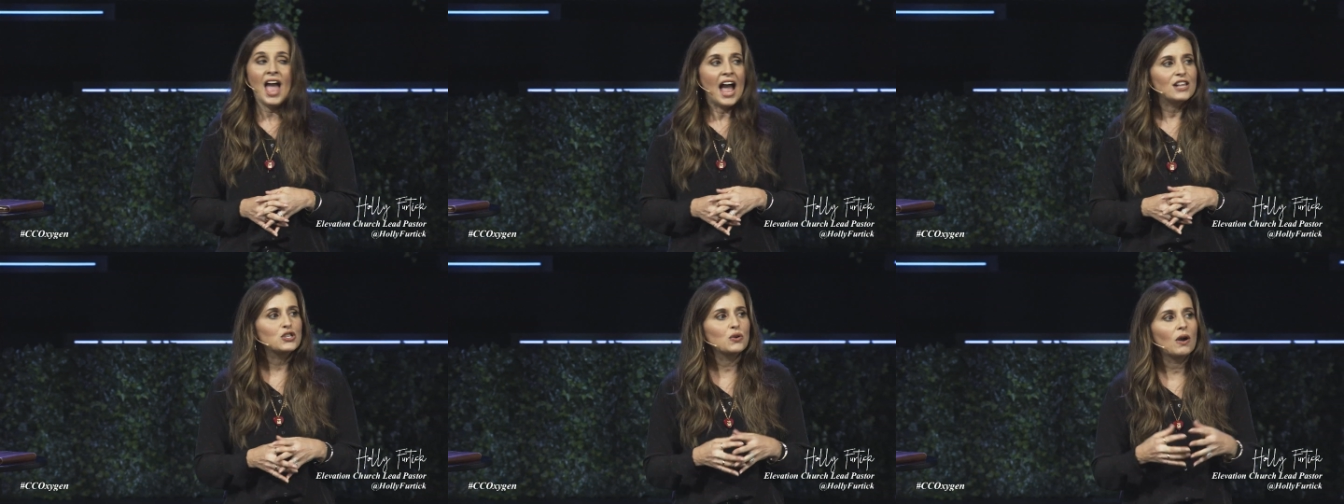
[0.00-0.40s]

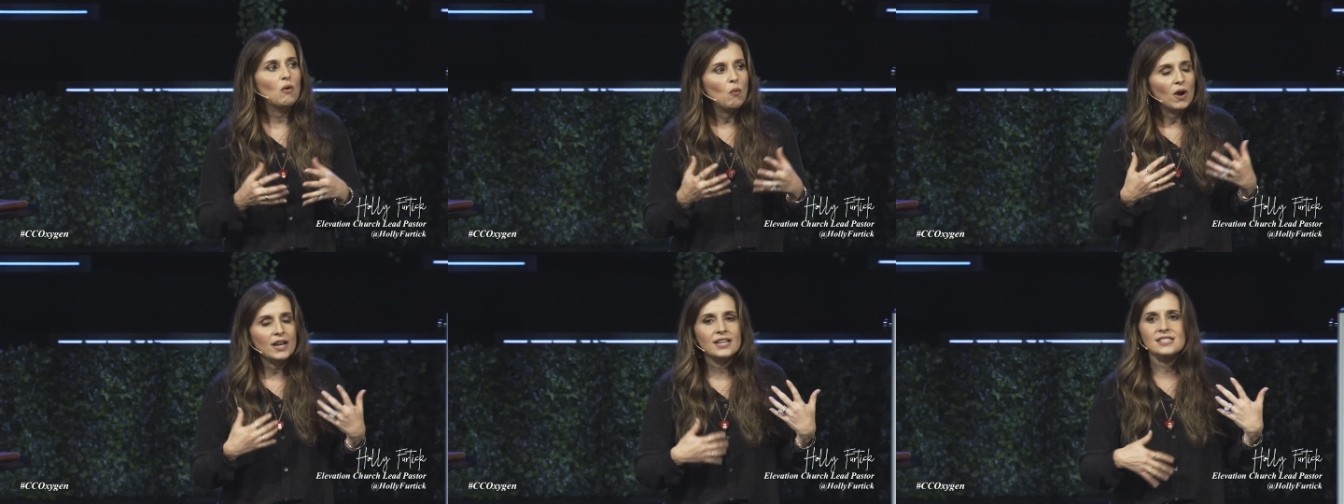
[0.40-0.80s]
And so I
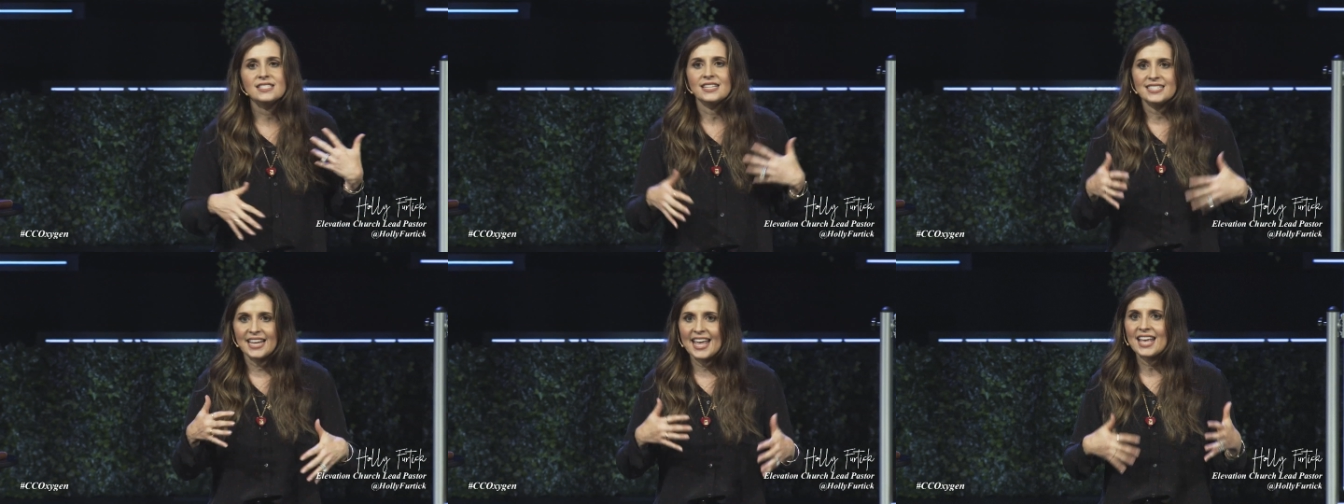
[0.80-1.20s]
want us
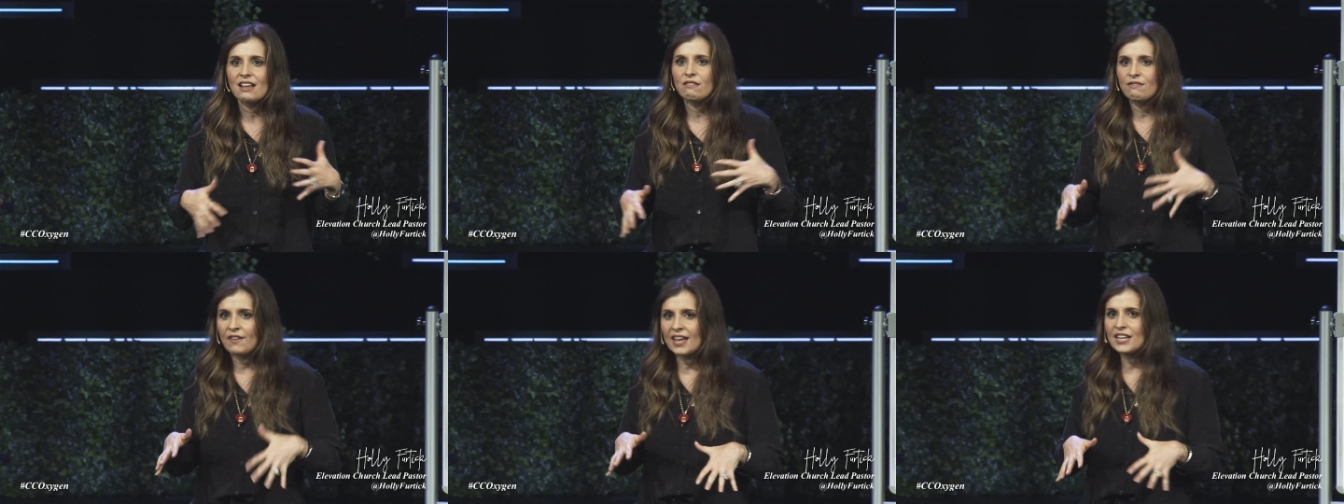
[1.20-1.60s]
to take
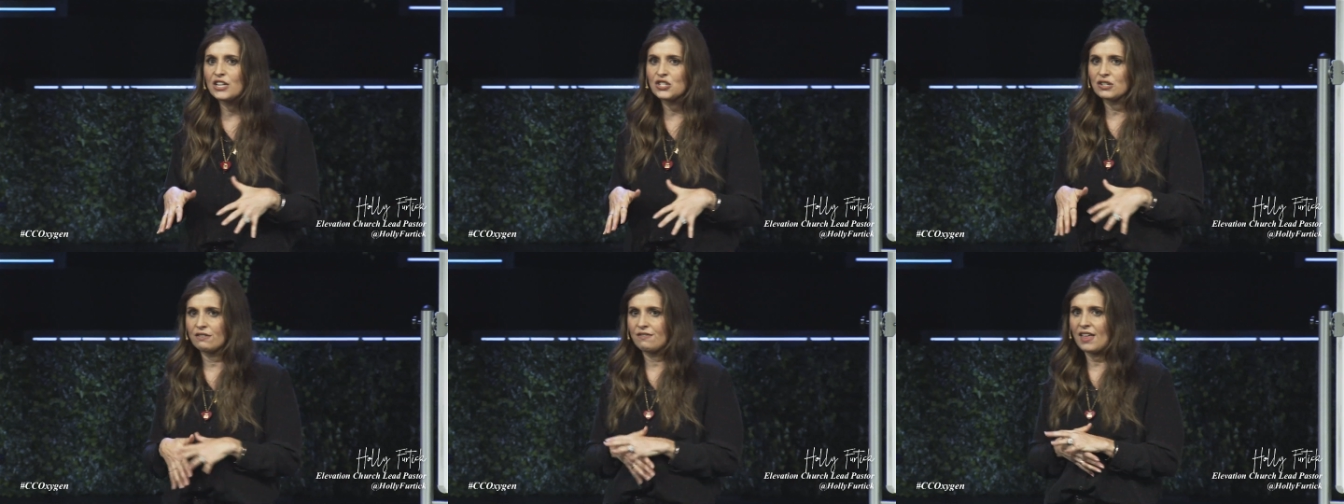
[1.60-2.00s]

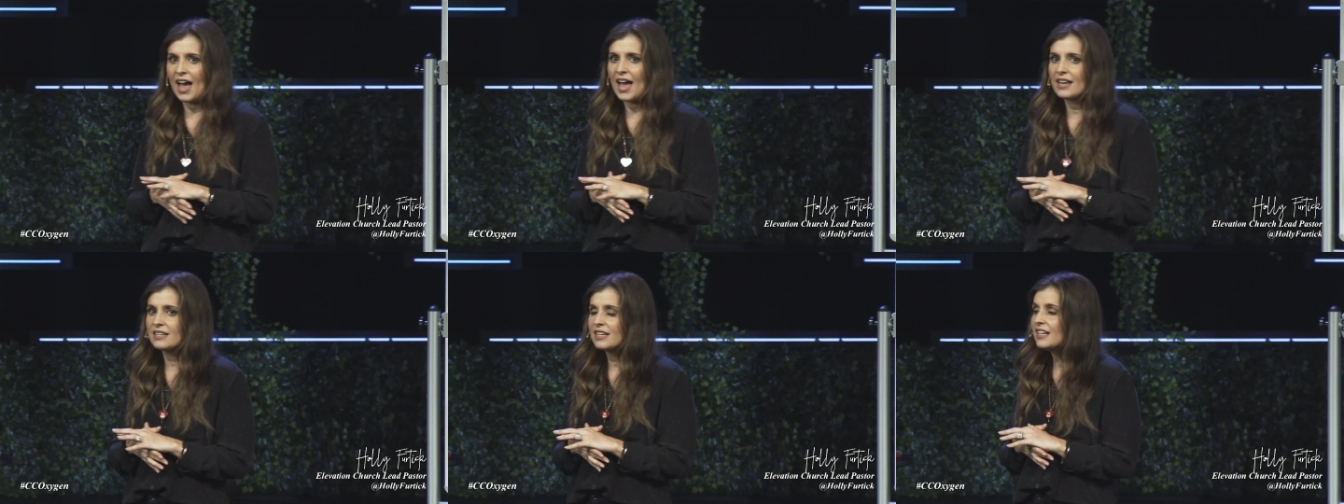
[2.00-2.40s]
advantage of
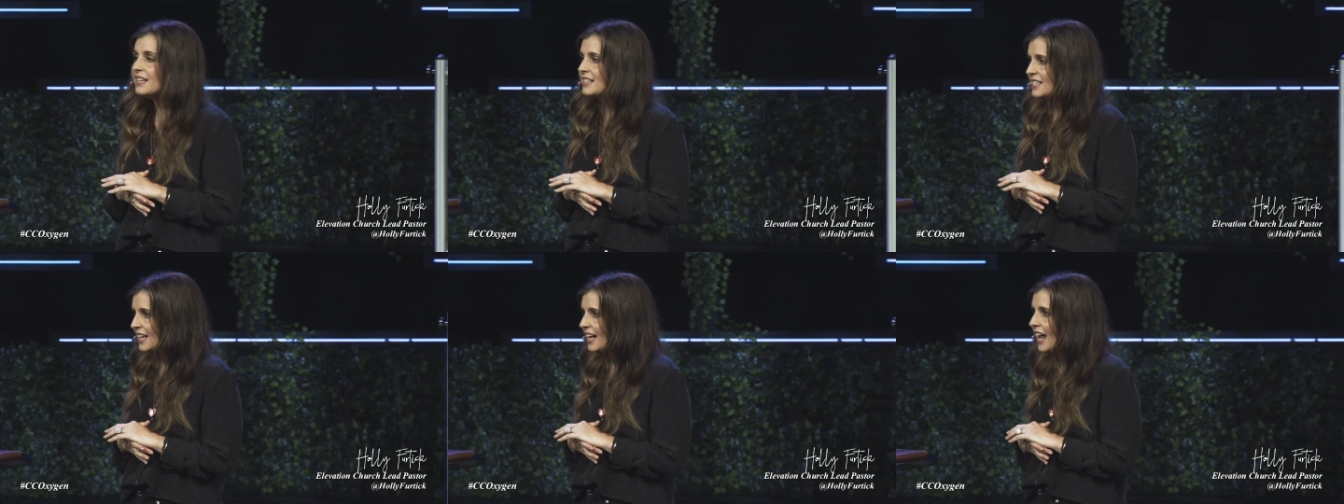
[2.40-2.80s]
that
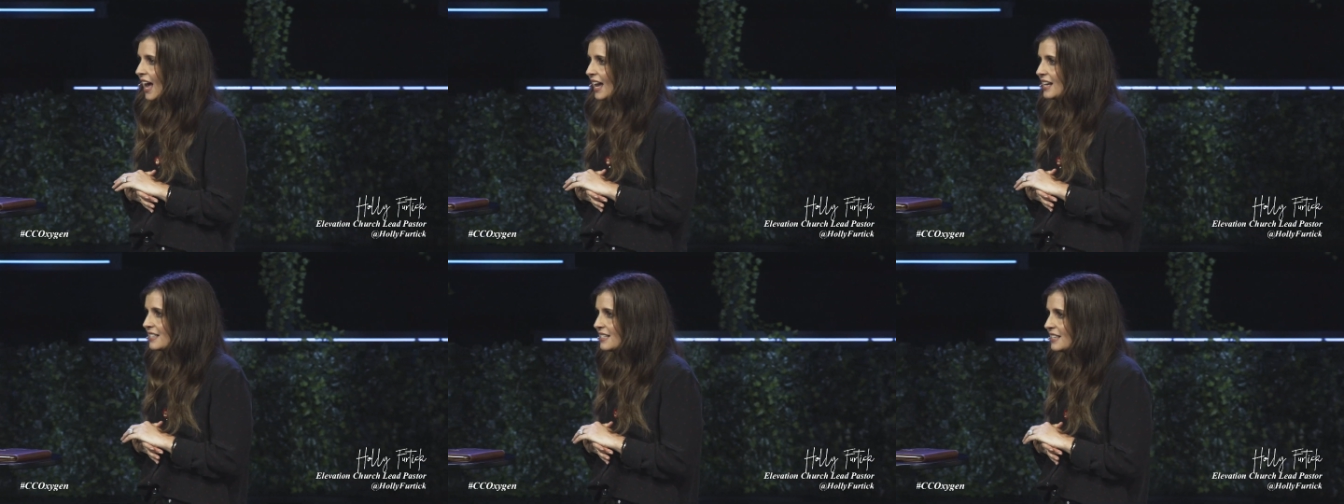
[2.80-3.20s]

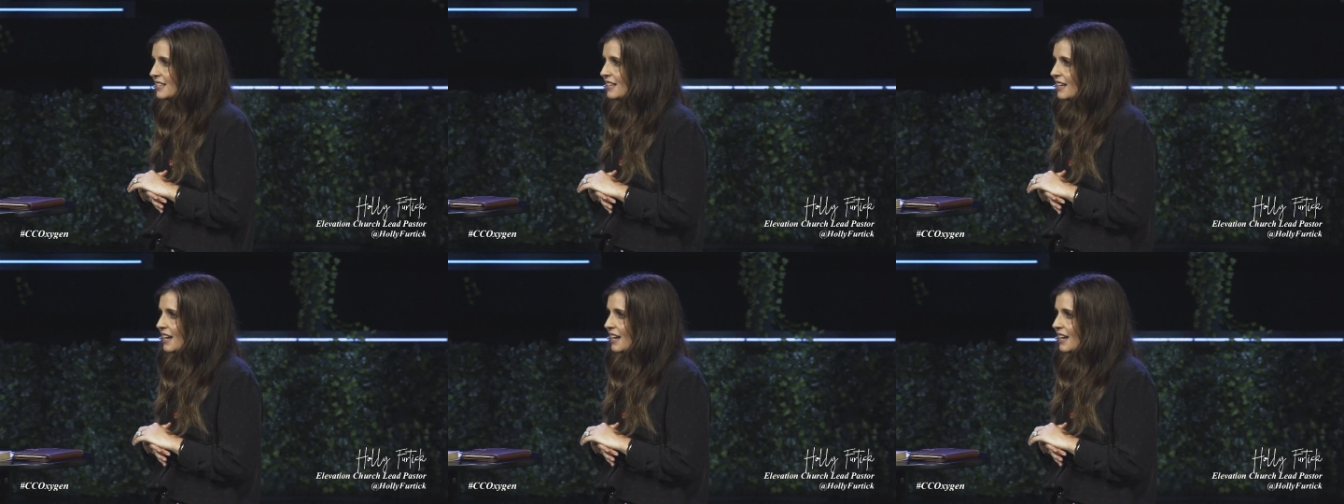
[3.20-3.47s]
tonight.